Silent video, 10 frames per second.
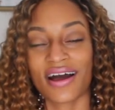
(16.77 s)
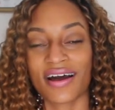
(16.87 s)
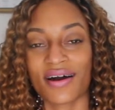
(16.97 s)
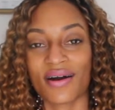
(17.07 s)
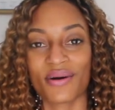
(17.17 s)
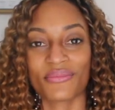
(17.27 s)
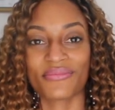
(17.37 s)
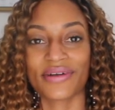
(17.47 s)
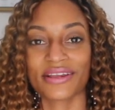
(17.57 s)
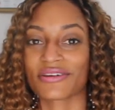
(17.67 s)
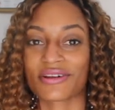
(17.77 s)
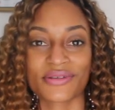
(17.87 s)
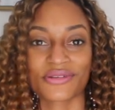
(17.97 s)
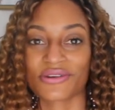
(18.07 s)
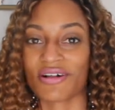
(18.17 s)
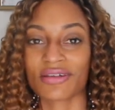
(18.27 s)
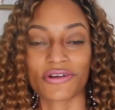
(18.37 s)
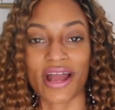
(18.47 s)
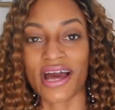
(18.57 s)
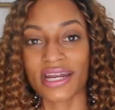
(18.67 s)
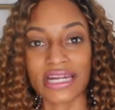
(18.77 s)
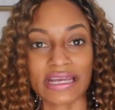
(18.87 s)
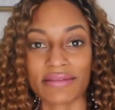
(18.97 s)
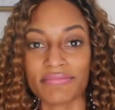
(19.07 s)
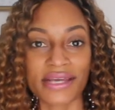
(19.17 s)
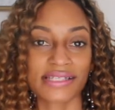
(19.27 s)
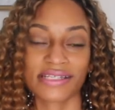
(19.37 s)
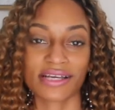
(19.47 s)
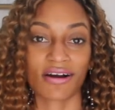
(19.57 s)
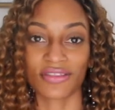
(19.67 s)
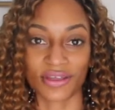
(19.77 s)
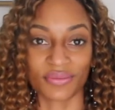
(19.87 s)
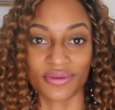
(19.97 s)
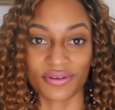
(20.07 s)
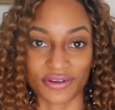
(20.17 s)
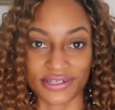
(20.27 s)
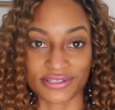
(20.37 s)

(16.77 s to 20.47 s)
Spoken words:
And you're going to be doing all of your editing and mixing on the computer.